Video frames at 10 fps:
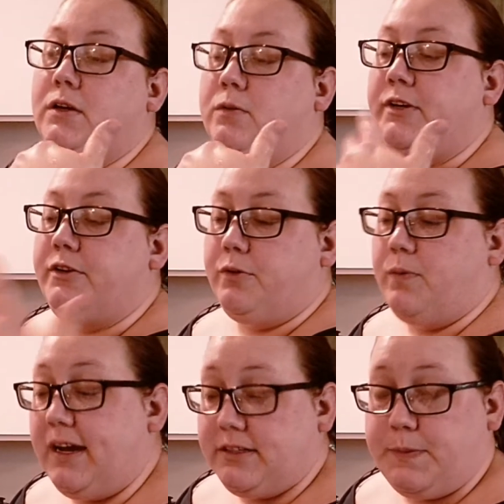when you do
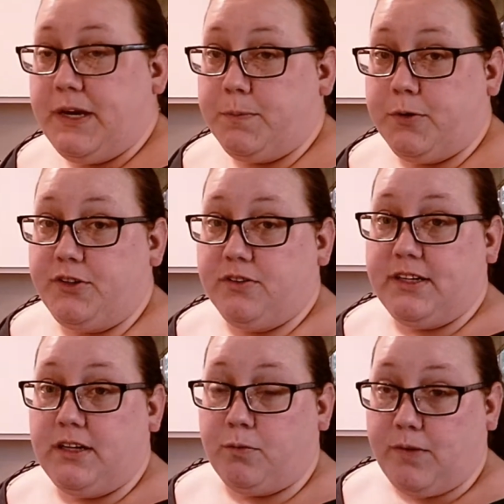wax paper, you'll
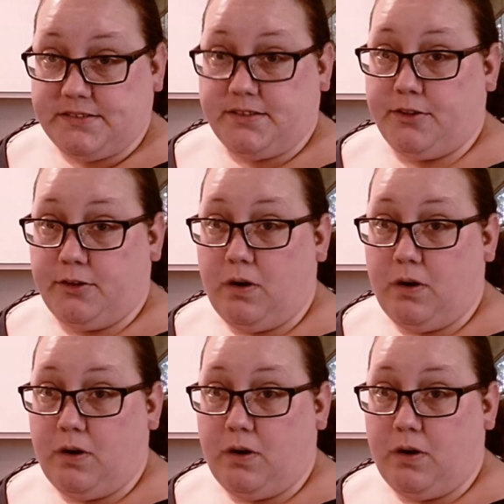get a residue